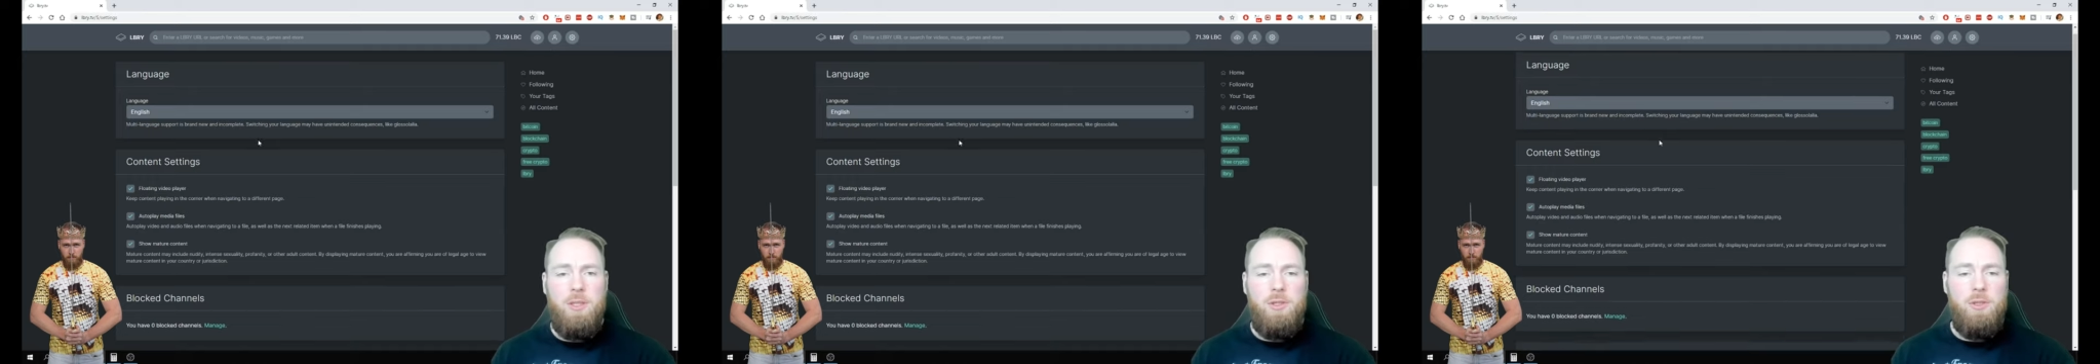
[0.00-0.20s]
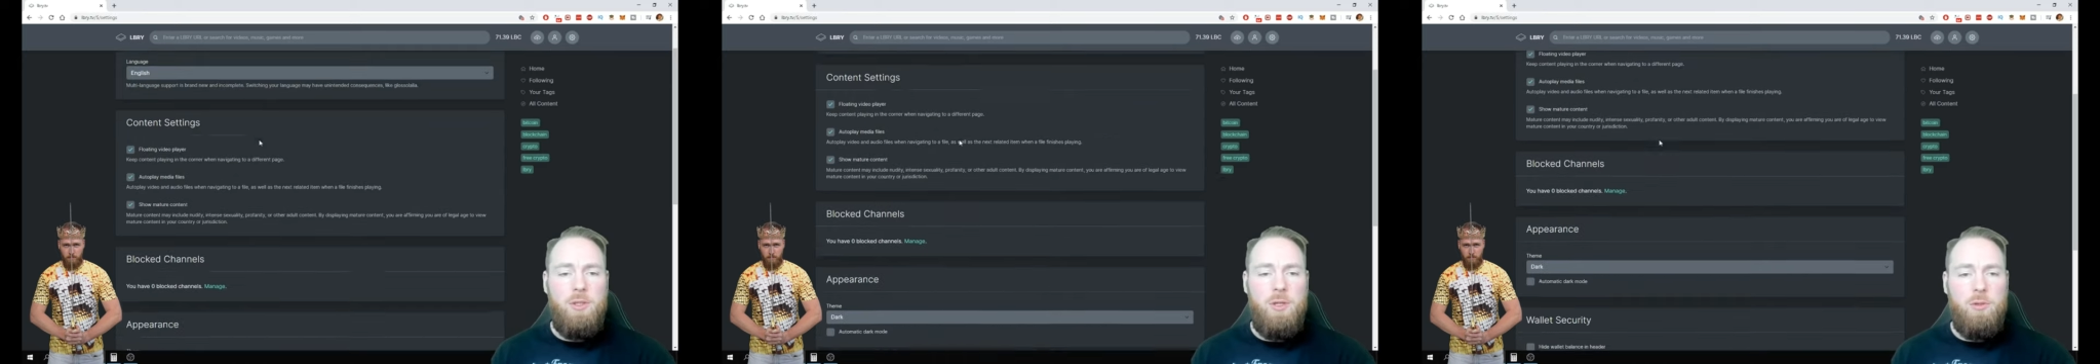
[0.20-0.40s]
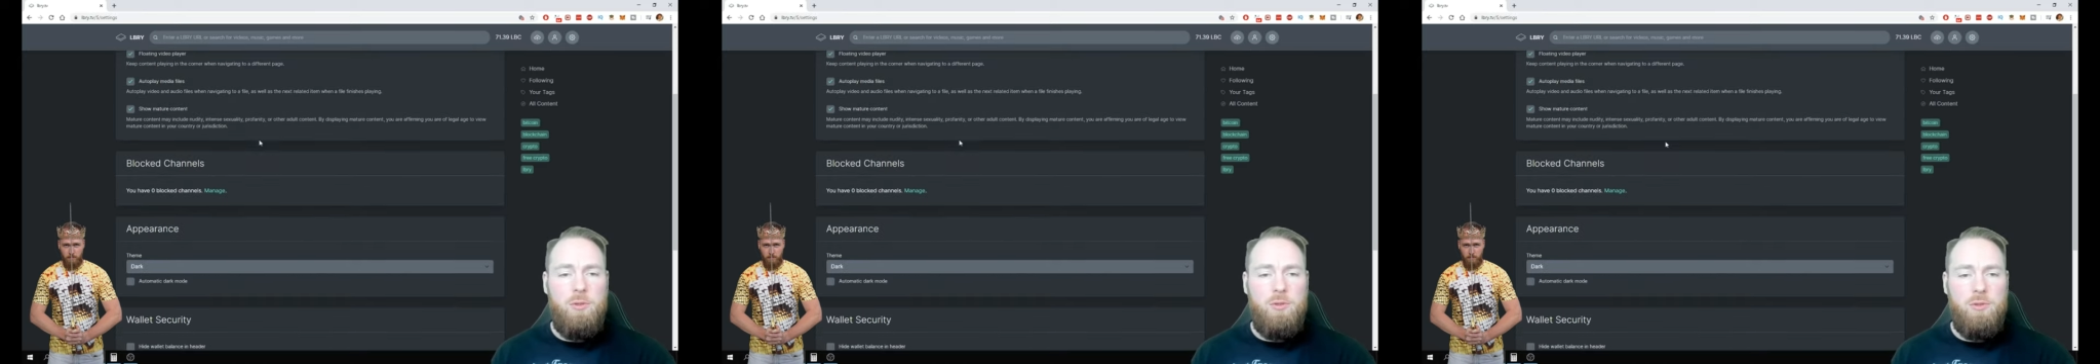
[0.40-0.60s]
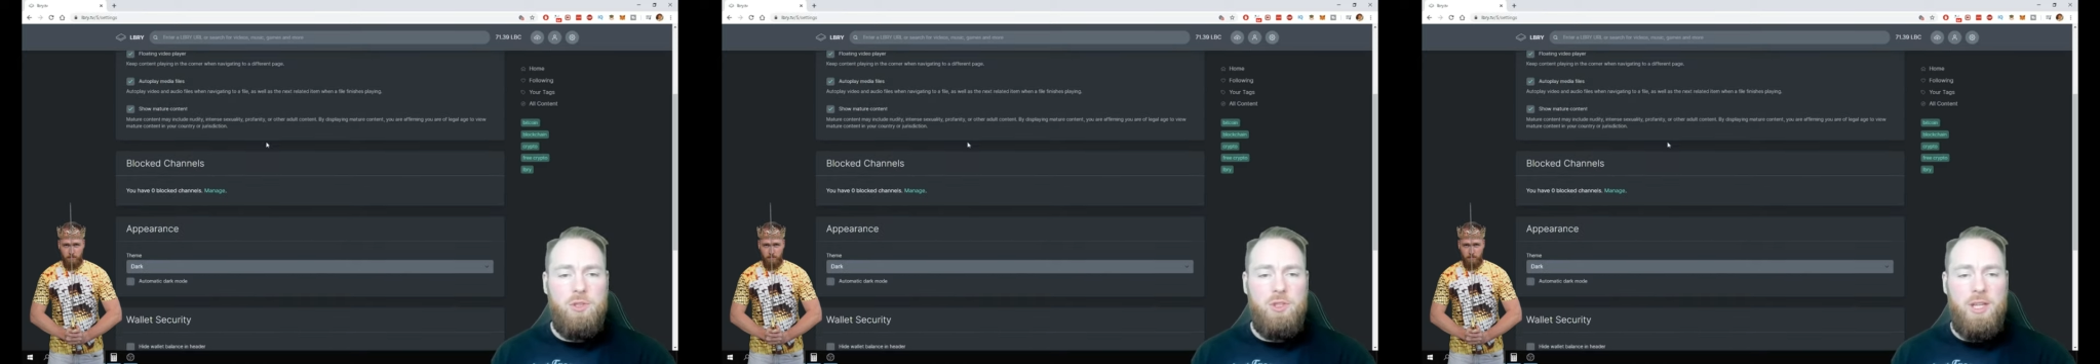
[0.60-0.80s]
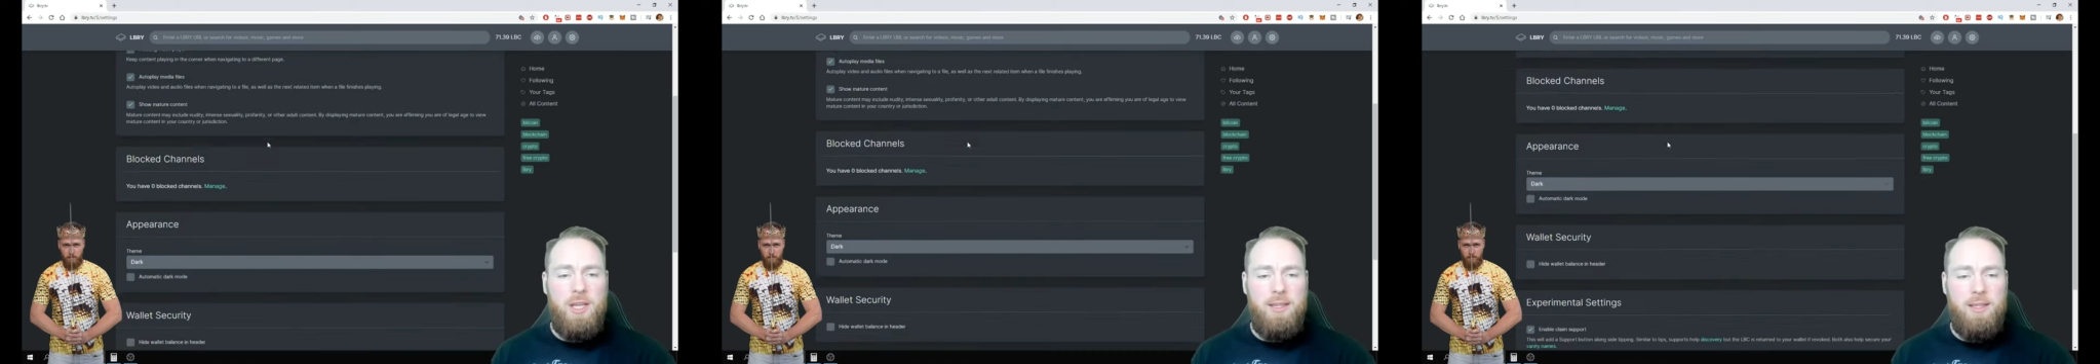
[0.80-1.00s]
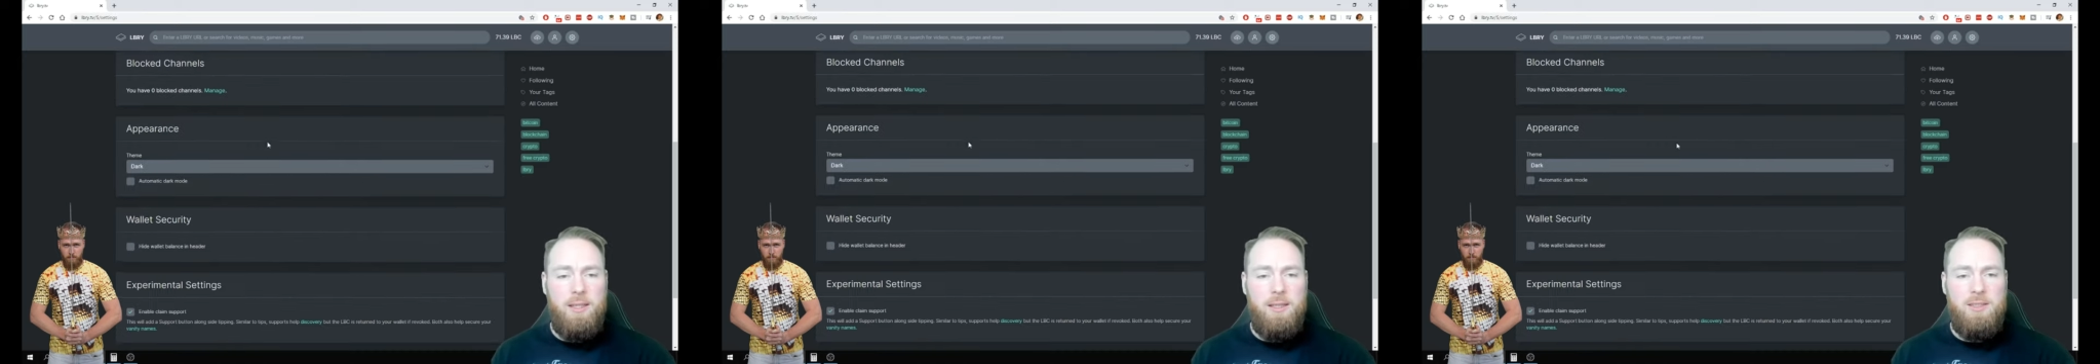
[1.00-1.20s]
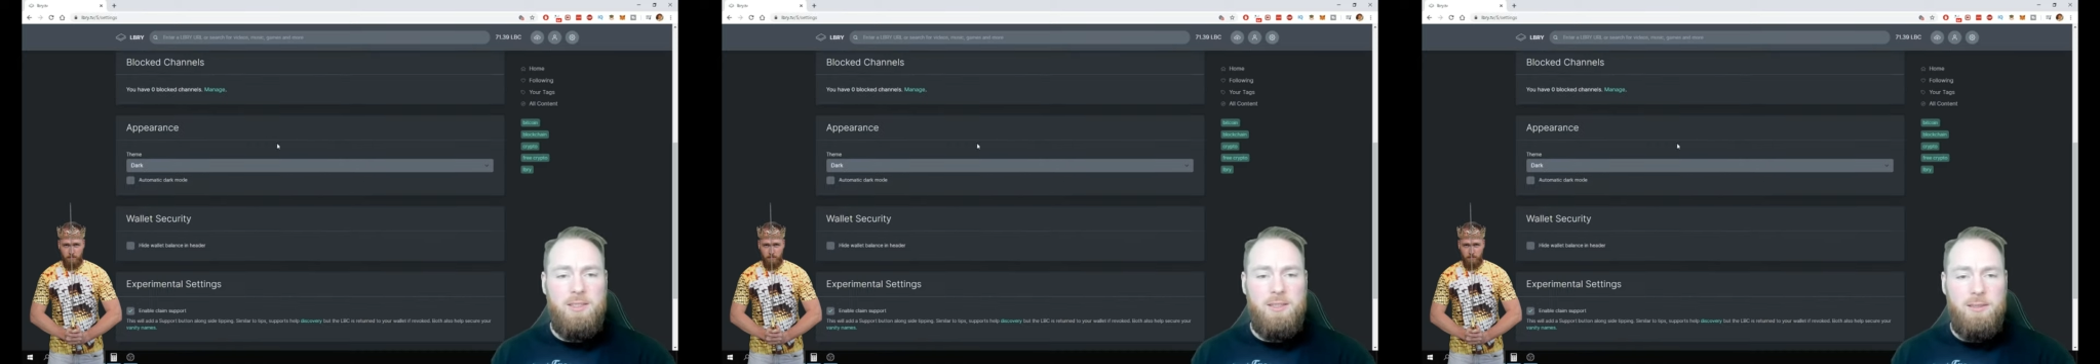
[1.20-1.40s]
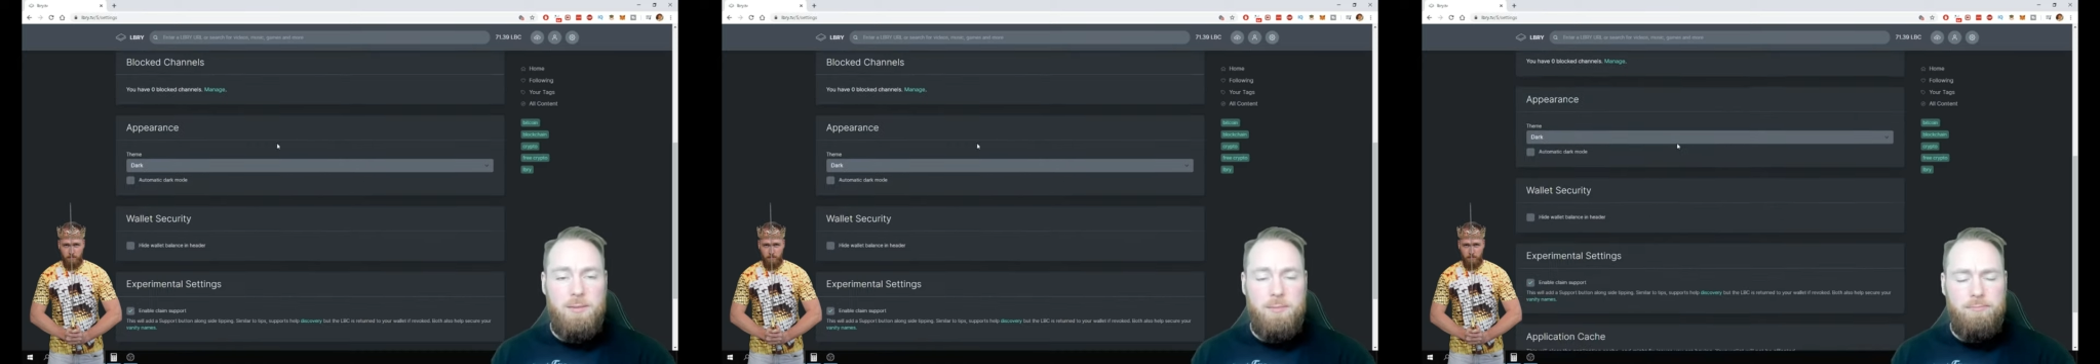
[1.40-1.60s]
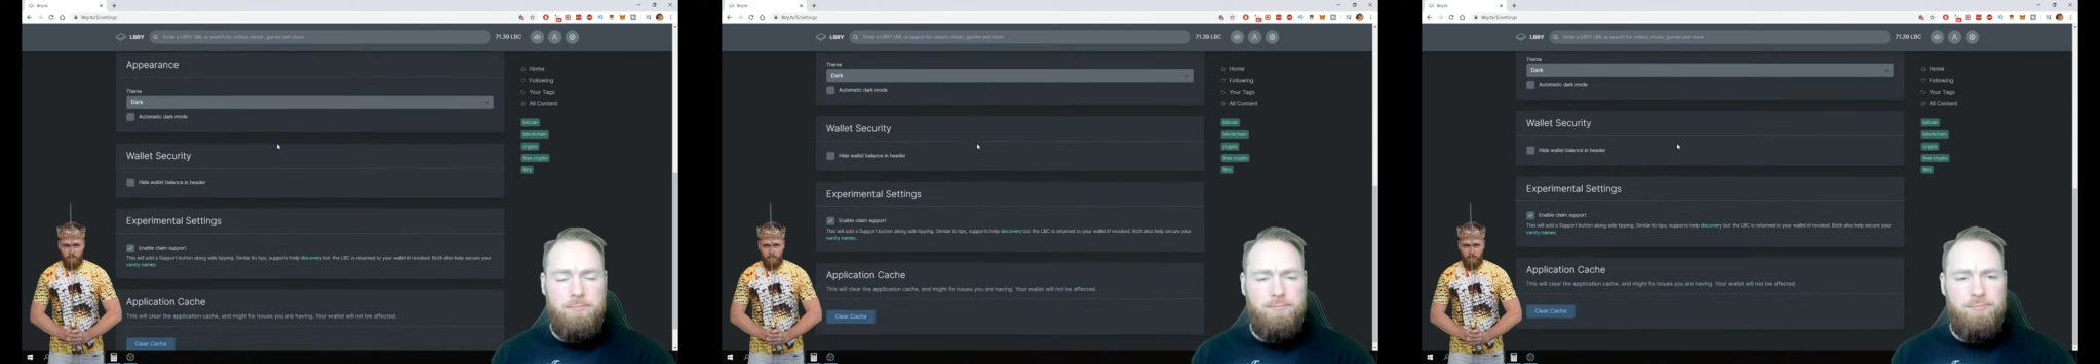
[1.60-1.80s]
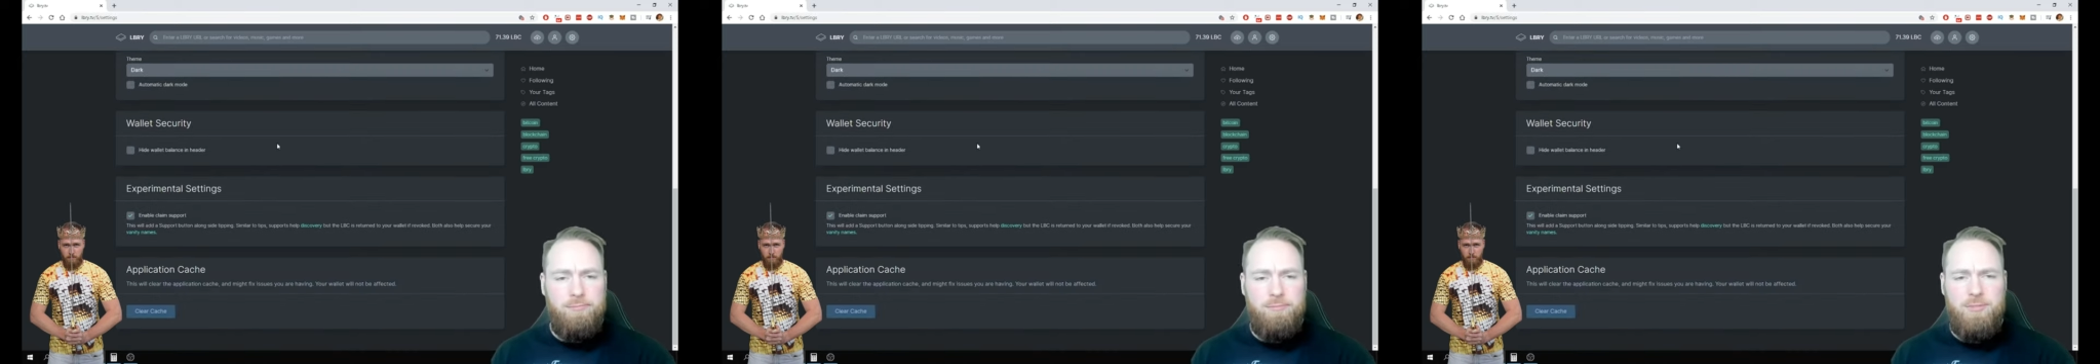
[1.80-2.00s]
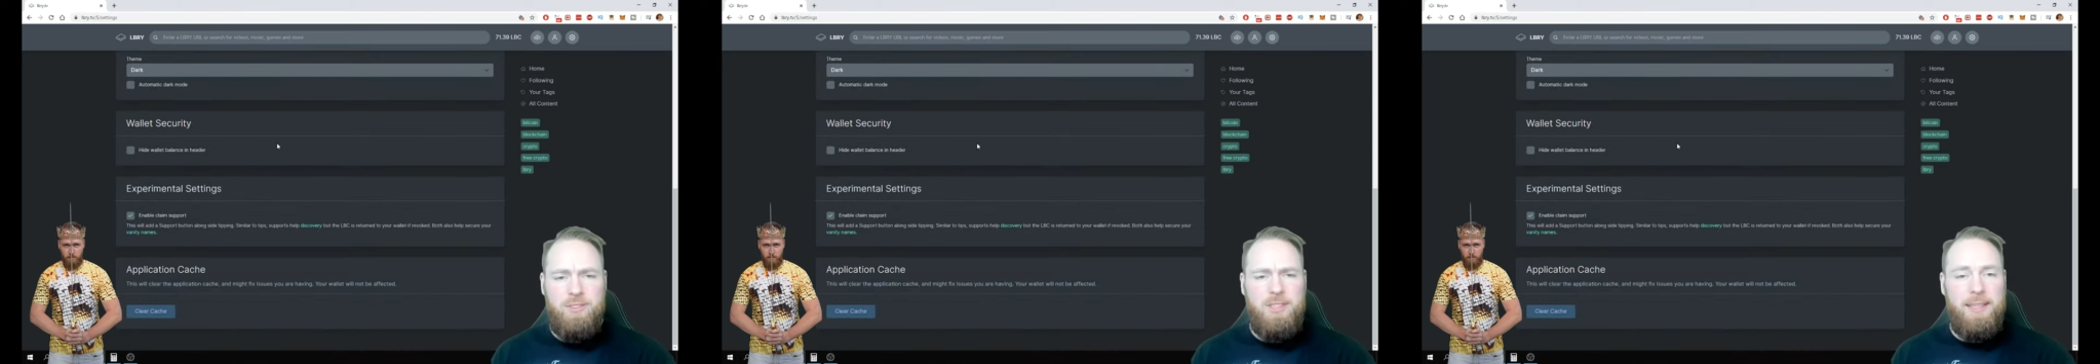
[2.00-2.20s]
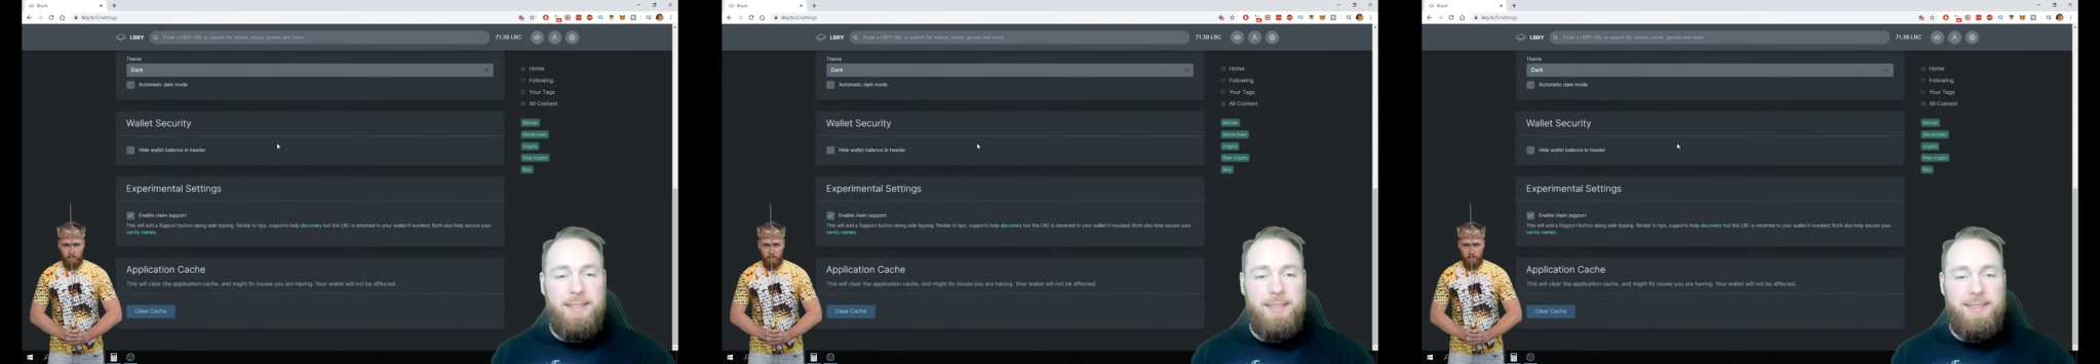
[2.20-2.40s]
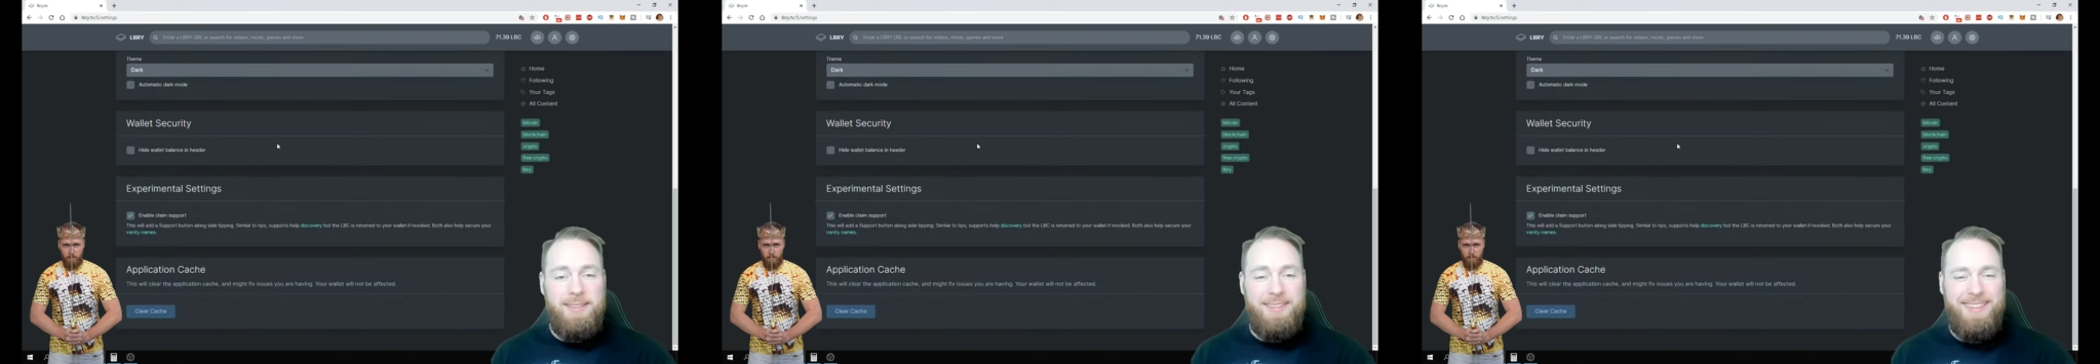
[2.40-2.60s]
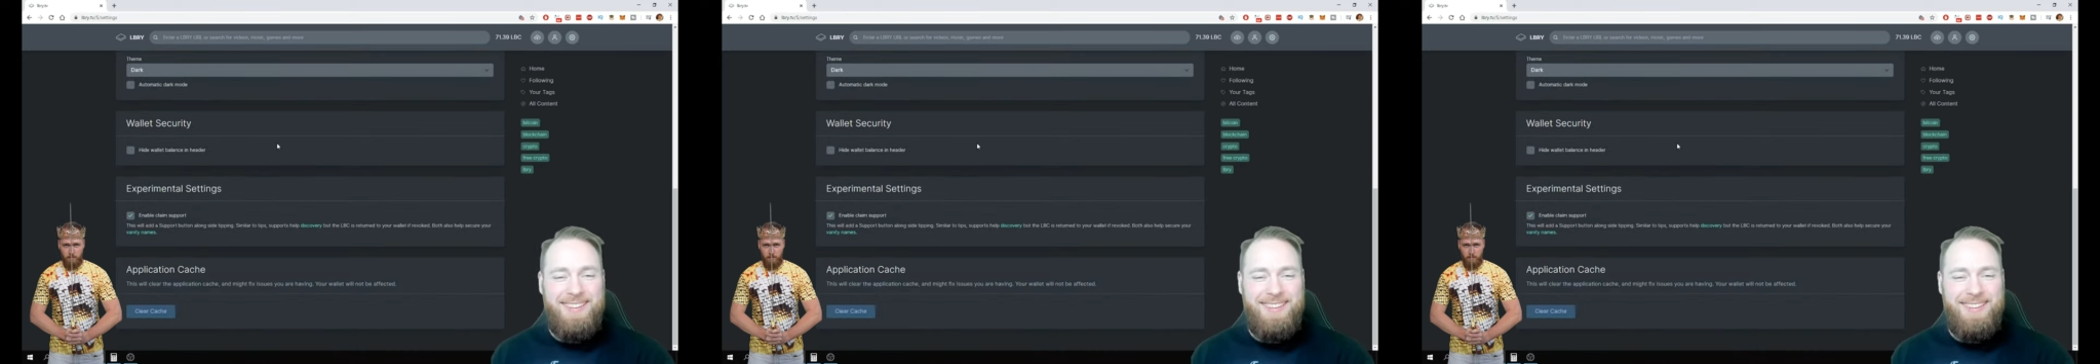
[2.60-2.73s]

You go to chat settings